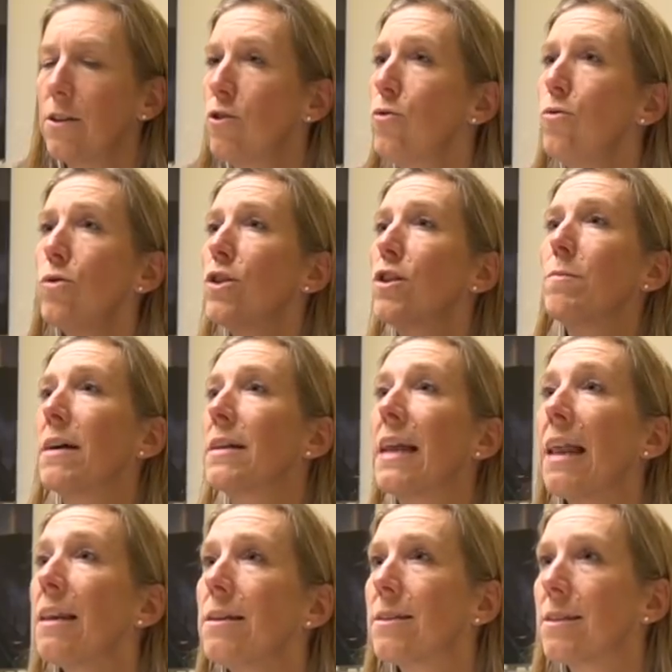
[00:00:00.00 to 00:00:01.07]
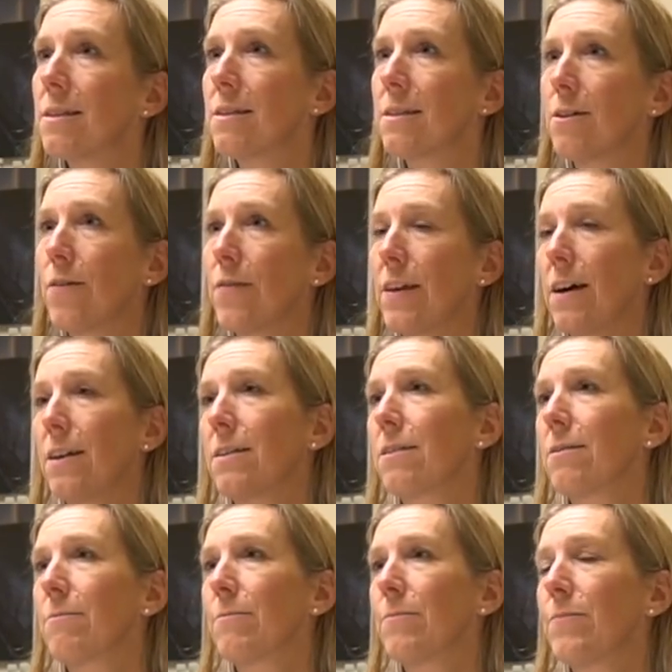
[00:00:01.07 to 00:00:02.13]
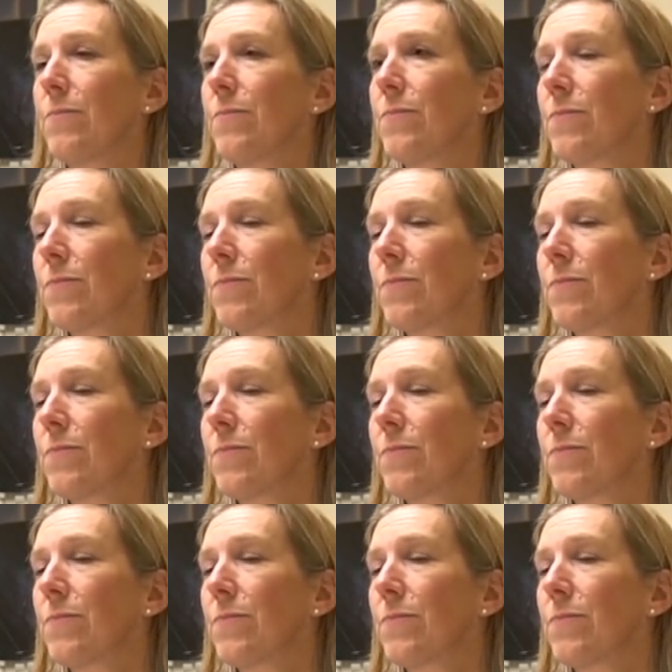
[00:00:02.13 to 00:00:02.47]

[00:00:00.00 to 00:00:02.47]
do some analysis on that. Yeah, yeah.